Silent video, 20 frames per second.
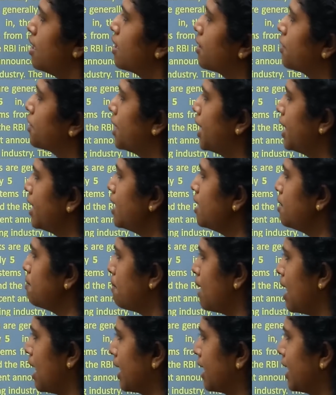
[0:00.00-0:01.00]
Credit
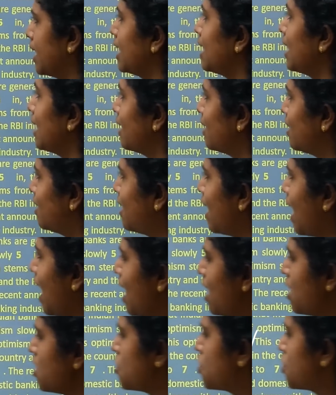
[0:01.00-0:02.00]
market and
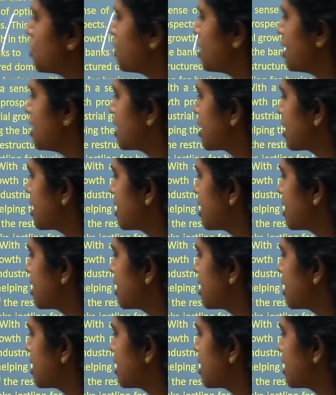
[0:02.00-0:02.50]
dash risk